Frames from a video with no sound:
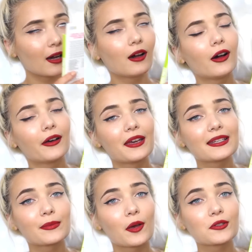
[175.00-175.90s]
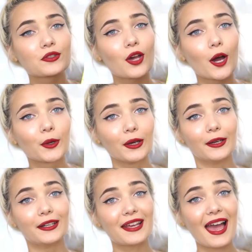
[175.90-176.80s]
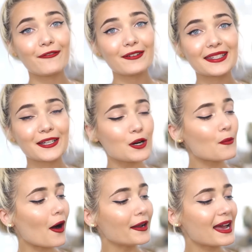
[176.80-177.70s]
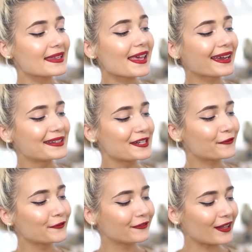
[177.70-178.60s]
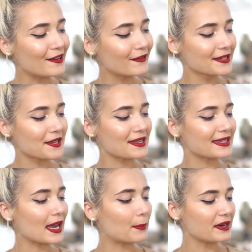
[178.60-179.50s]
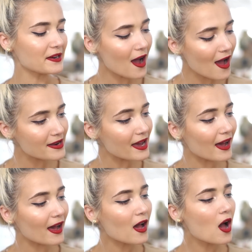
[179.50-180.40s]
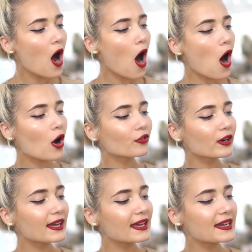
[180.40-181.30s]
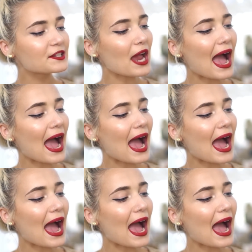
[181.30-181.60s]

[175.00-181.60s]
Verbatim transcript: oh, they smell so good. Every single one has like a different flavor. So there's like banana, orange,